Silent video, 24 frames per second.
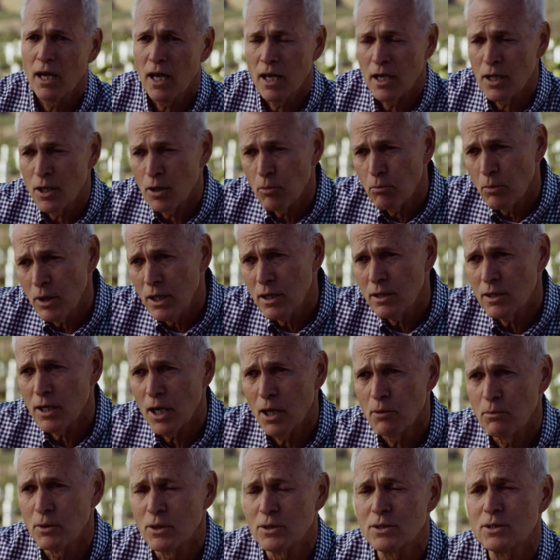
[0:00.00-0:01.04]
And in the
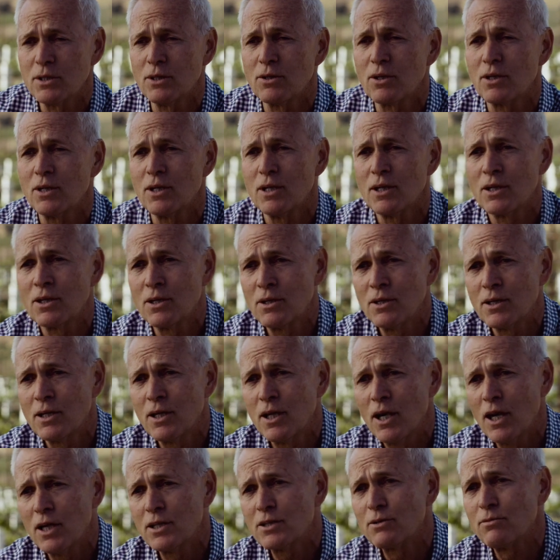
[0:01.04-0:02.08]
meantime, you're still getting good
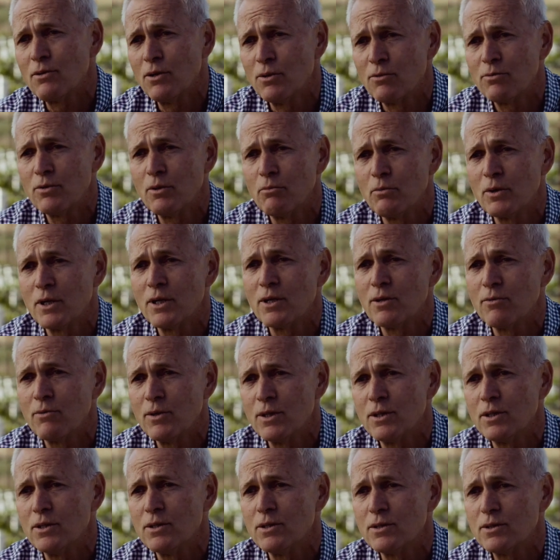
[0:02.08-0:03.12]
cash flow from the other
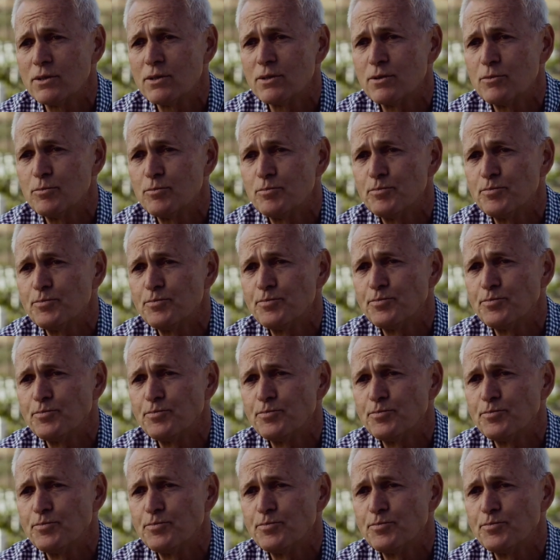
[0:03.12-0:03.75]
vineyards.